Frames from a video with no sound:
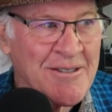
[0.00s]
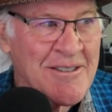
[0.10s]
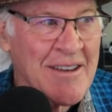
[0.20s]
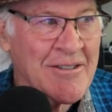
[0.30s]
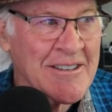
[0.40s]

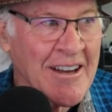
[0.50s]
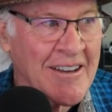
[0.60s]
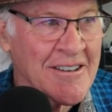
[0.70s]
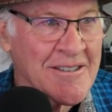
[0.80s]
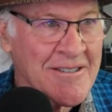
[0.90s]
David
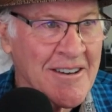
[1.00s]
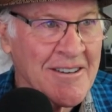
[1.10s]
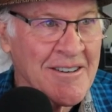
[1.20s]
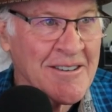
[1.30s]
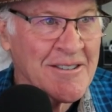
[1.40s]
Douglas
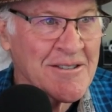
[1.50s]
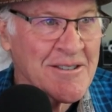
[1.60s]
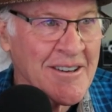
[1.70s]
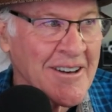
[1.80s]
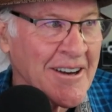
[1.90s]
Duncan
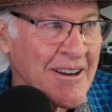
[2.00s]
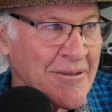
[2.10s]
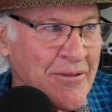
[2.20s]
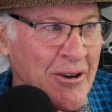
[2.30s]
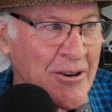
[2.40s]
has
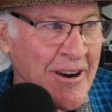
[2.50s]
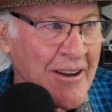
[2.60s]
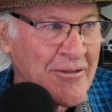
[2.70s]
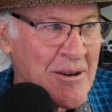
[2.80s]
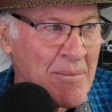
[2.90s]

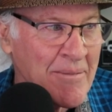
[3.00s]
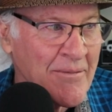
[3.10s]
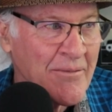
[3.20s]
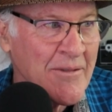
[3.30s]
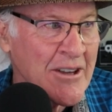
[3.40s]
photographed him
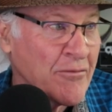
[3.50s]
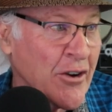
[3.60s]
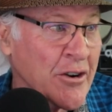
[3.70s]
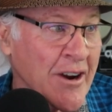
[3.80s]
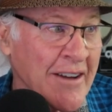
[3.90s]

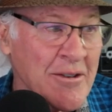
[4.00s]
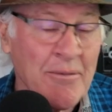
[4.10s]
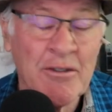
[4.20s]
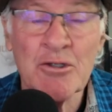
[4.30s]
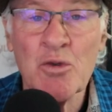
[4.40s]

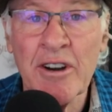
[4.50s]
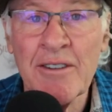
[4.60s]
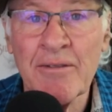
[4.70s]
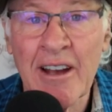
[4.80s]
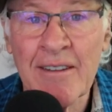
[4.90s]
for
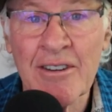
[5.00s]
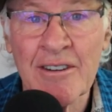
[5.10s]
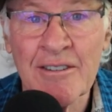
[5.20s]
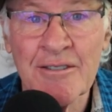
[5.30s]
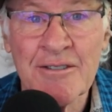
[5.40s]
25
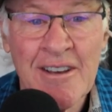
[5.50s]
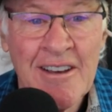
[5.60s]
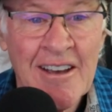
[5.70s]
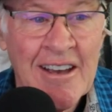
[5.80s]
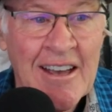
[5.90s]
years.
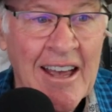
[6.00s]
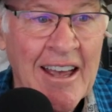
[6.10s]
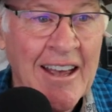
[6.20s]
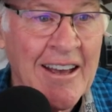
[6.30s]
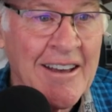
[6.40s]

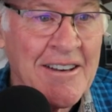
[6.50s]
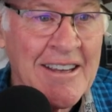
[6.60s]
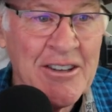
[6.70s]
And